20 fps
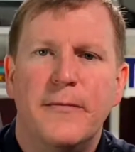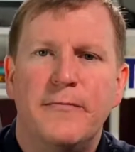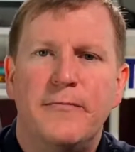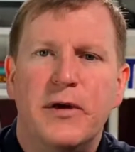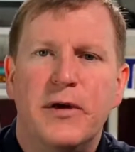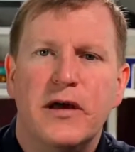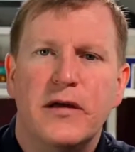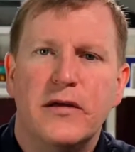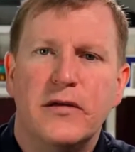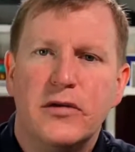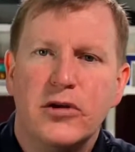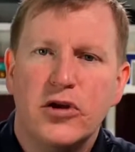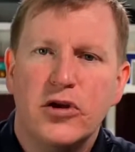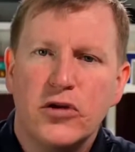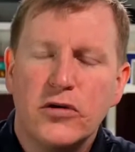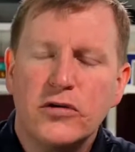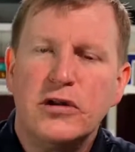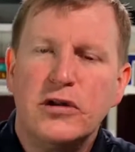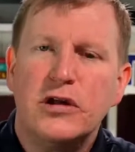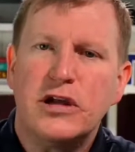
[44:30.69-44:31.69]
But
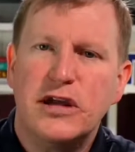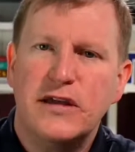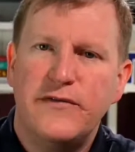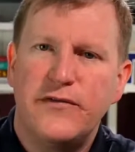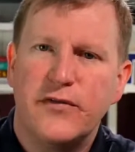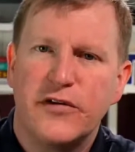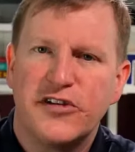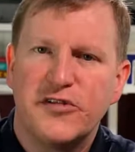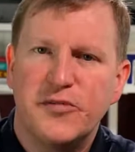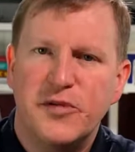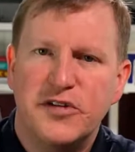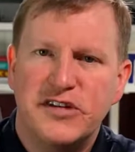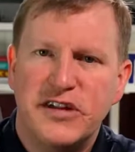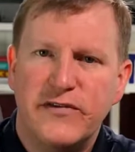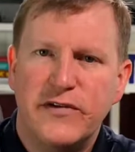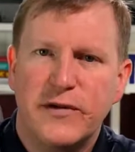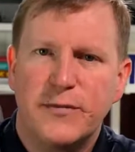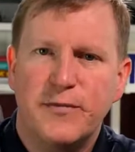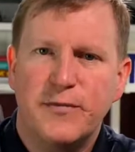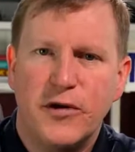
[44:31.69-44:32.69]
you're looking for a
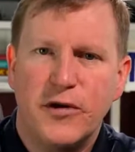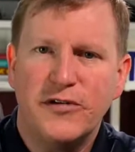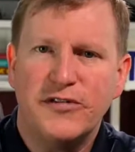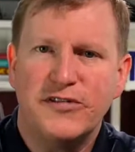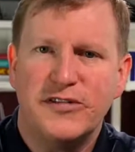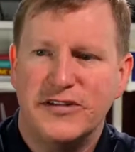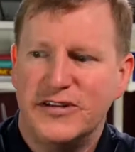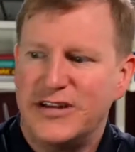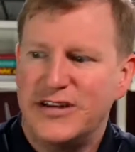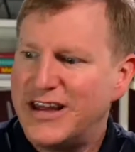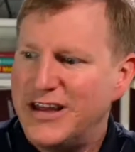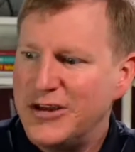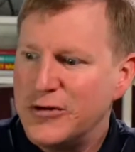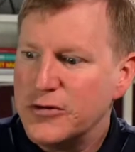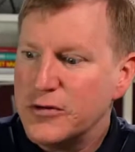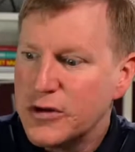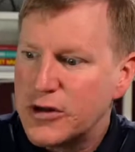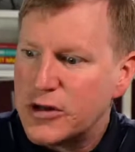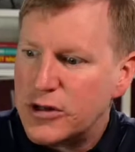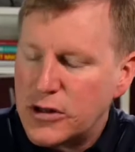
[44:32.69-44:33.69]
specific person. Like you
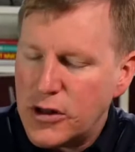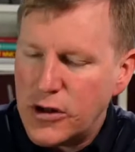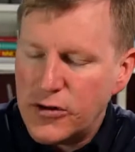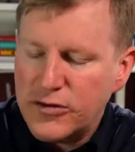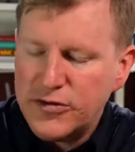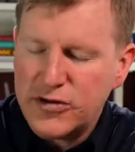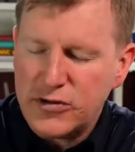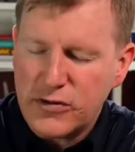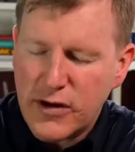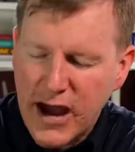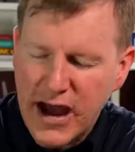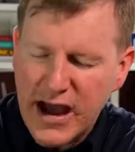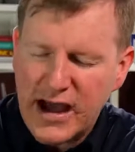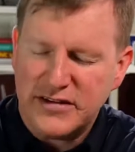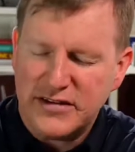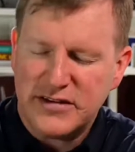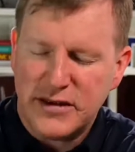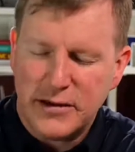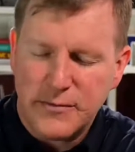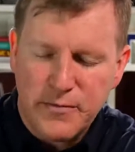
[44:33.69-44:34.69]
can close your
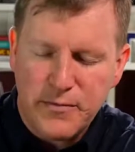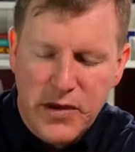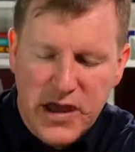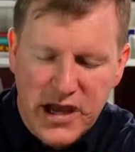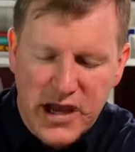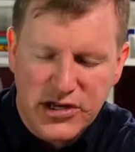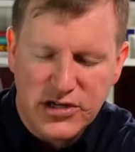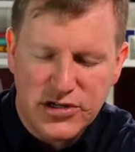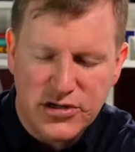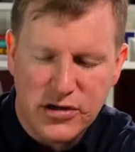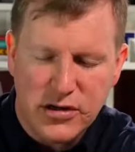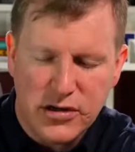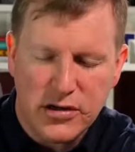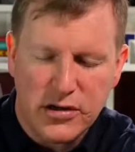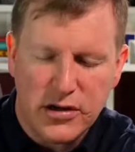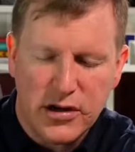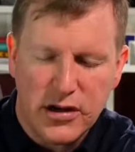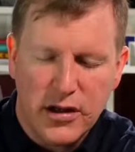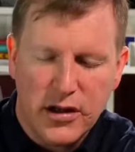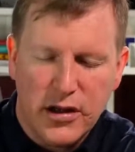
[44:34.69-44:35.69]
eyes and picture
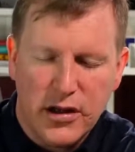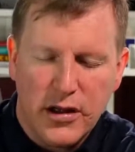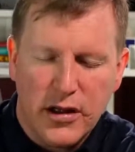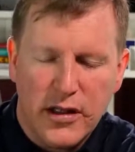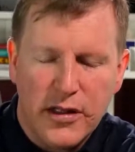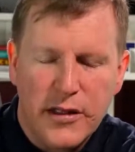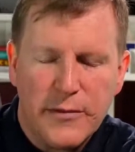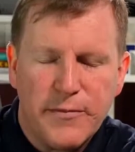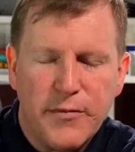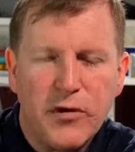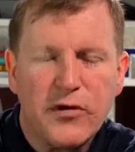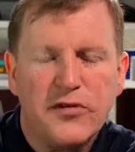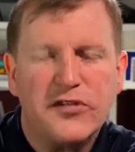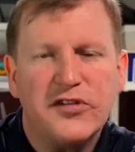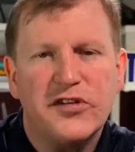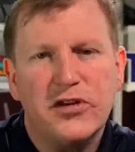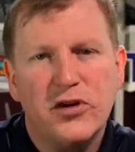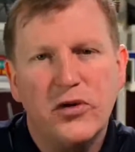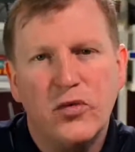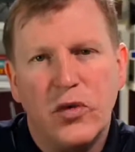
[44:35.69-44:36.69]
the
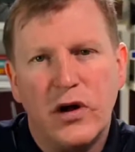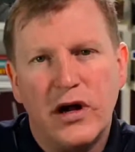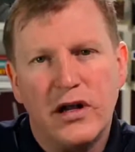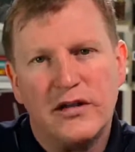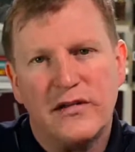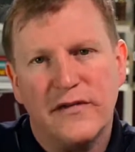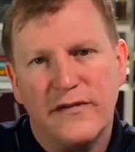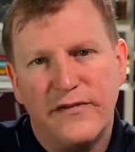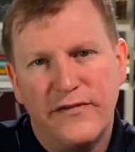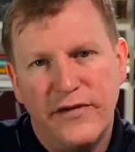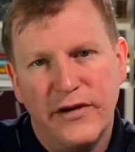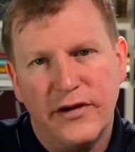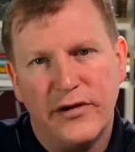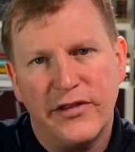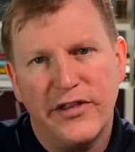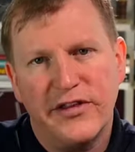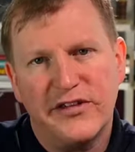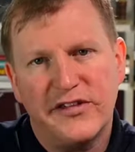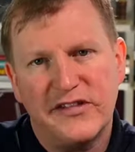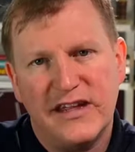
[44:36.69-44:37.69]
person you want to fill
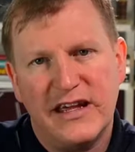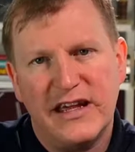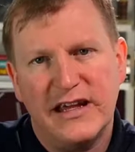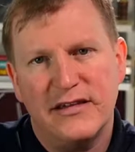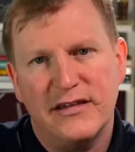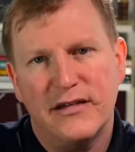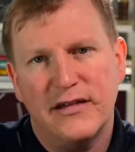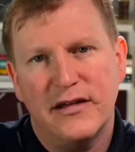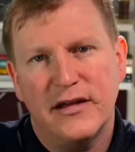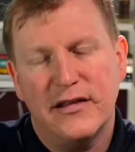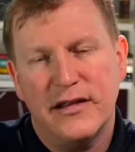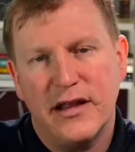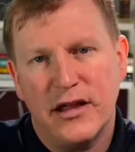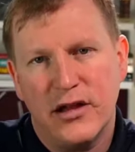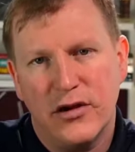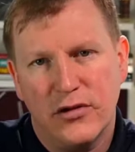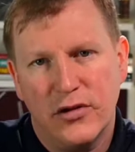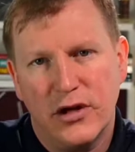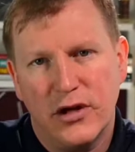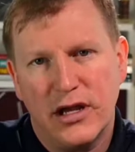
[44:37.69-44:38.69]
the seat that
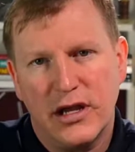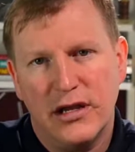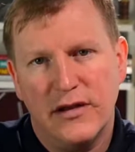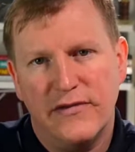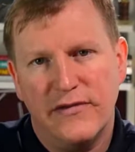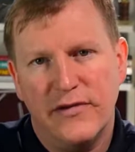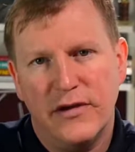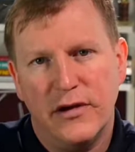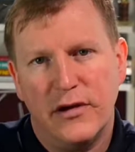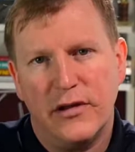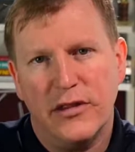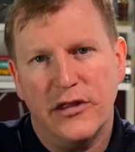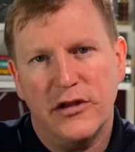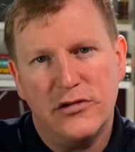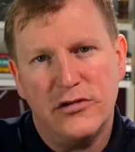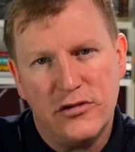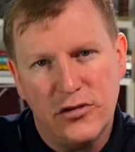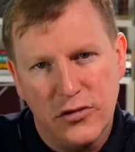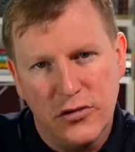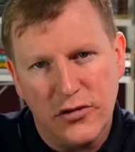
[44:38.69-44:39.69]
you're looking to fill, to
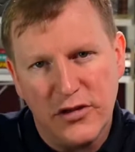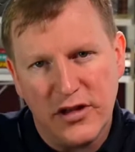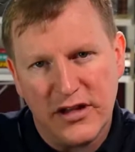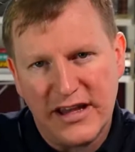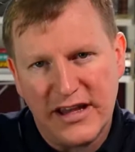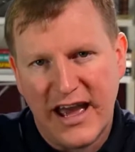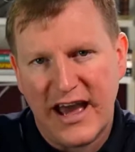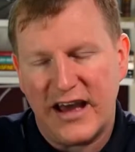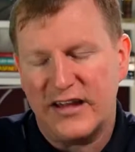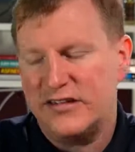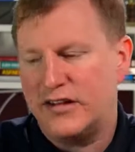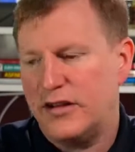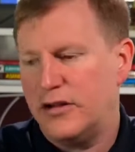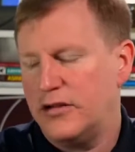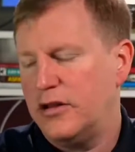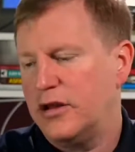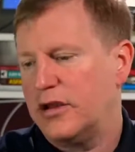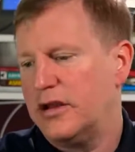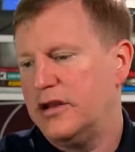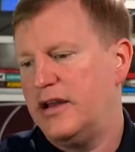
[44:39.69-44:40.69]
do the task that you're
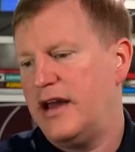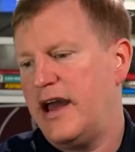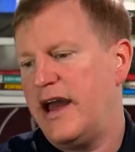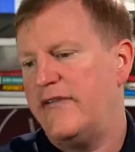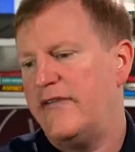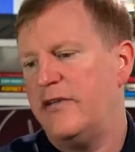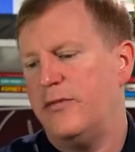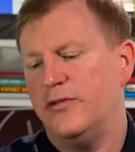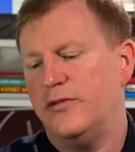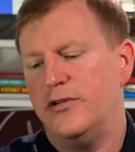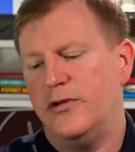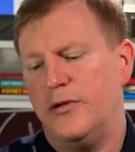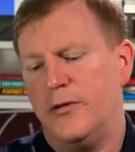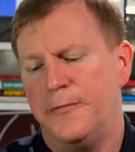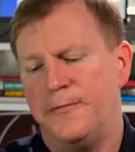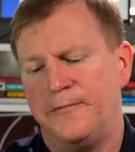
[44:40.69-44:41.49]
looking to have them do.